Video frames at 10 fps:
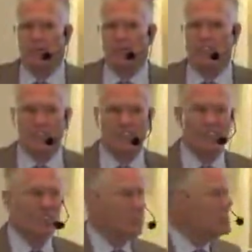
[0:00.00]
Some
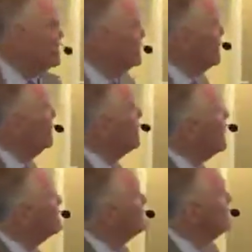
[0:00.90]
interventions were done around
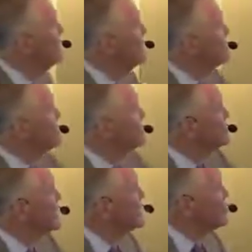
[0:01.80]
that. For the
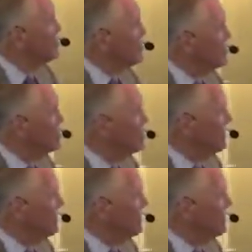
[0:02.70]
second grading